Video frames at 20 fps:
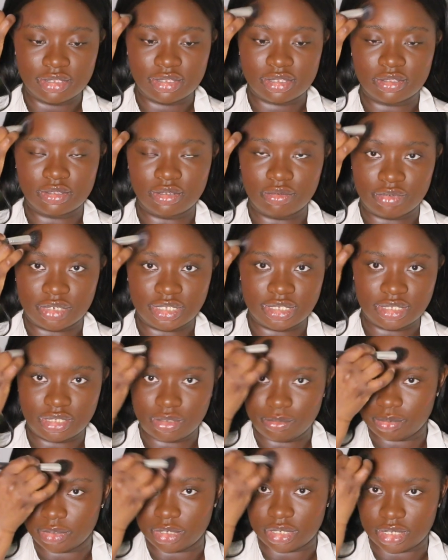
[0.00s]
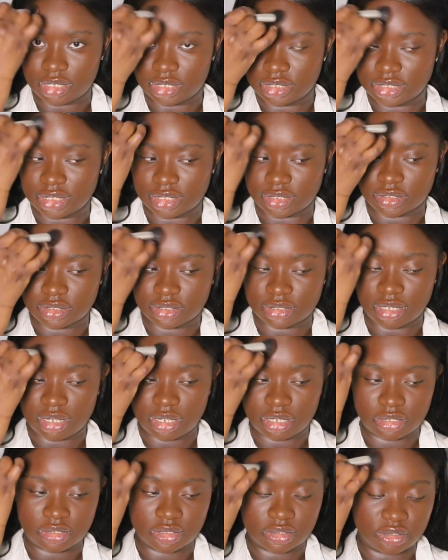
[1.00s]
So the rest of the products, I just
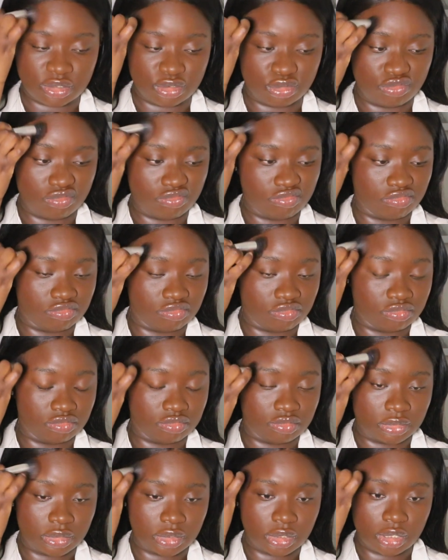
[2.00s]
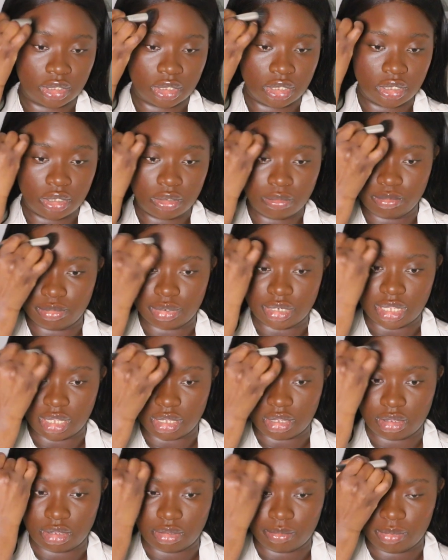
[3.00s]
like to bring
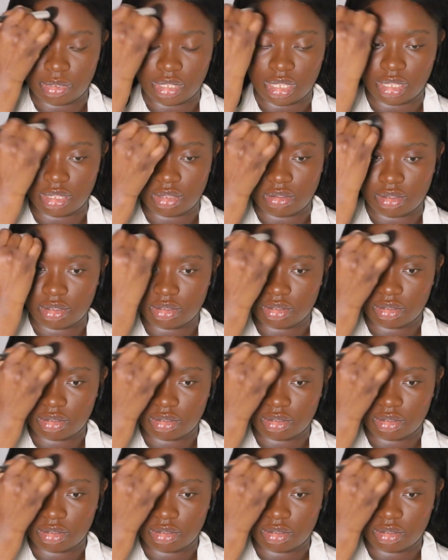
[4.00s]
it up here.